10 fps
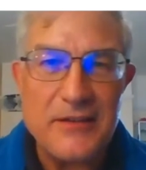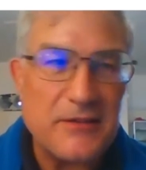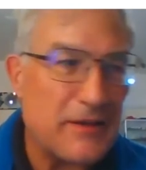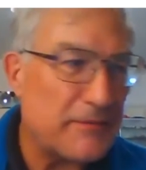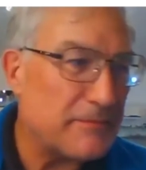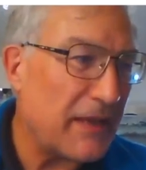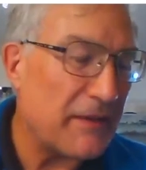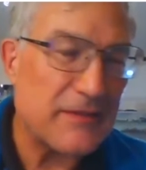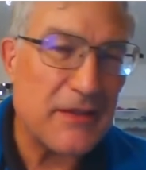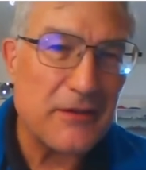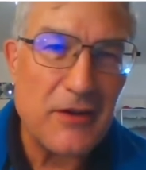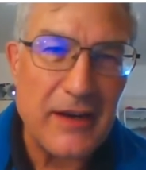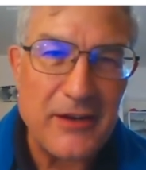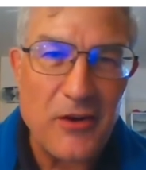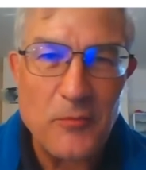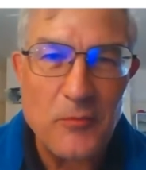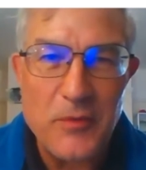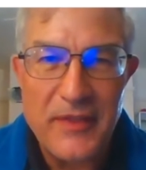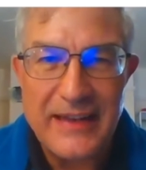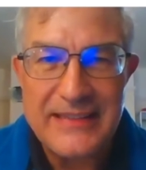So yeah, so I'm cracking on
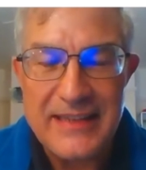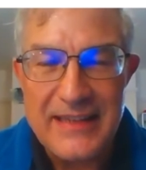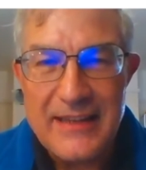with that.